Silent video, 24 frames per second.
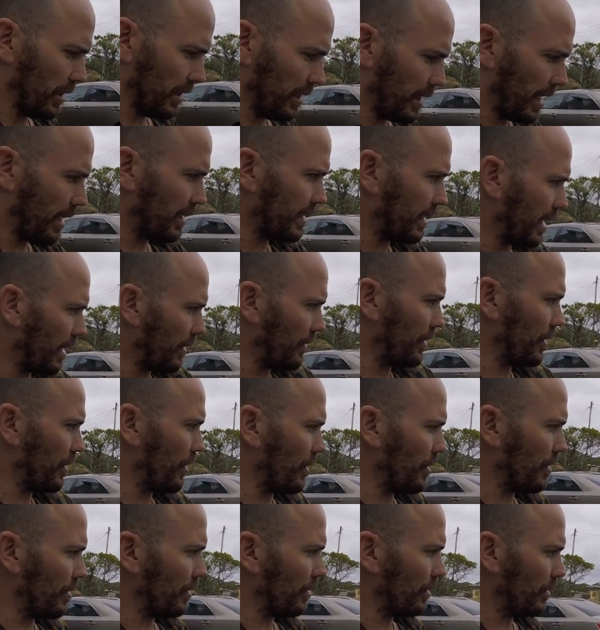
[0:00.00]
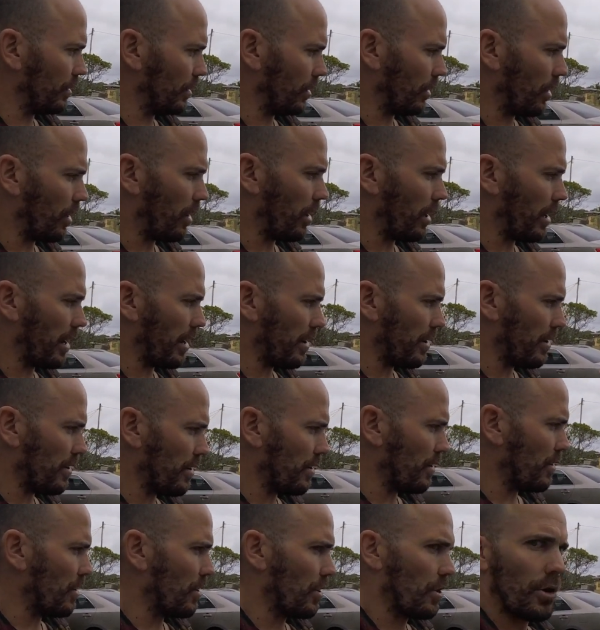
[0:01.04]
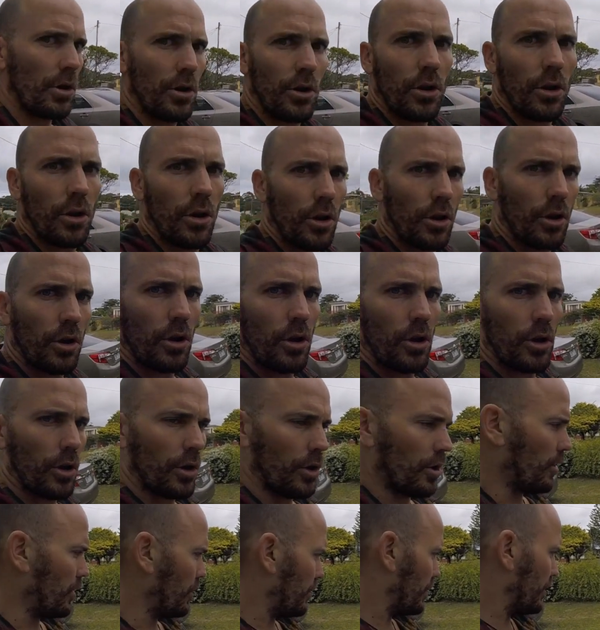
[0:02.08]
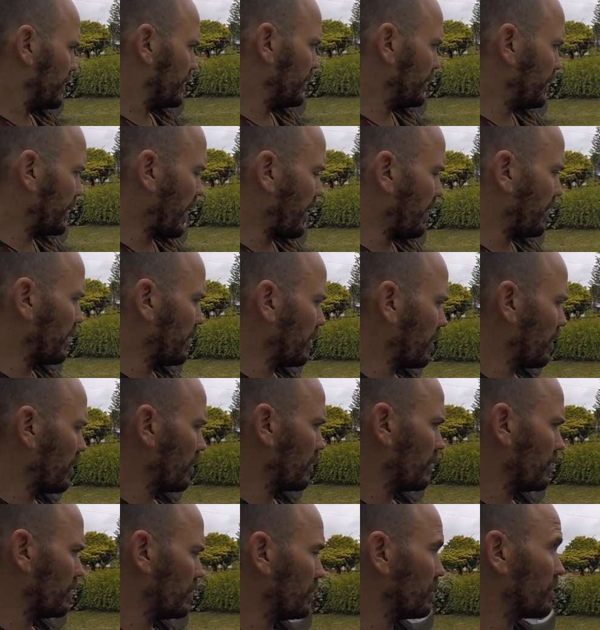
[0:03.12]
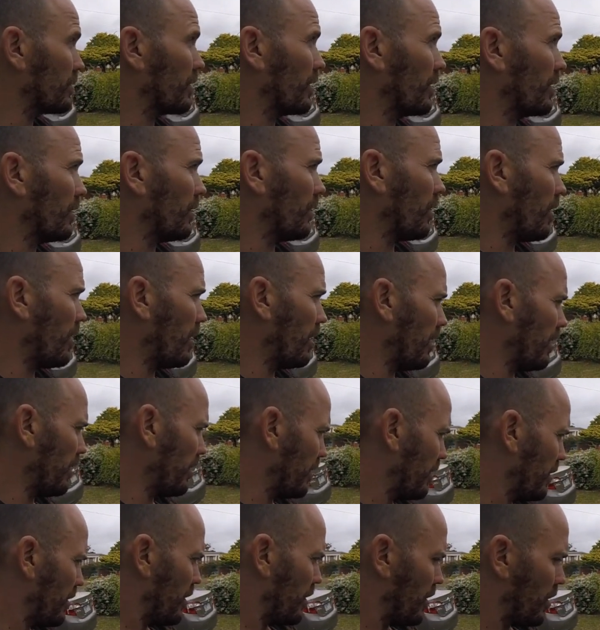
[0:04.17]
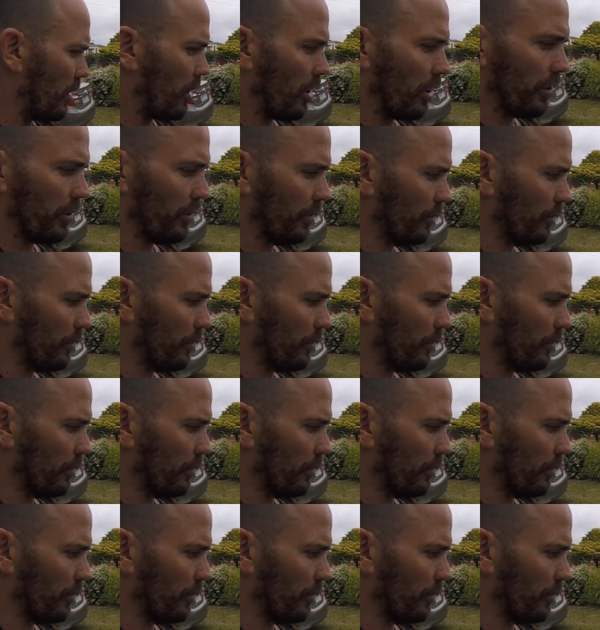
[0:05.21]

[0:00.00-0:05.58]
that's how they're going to lie. This is how they're going to lie on the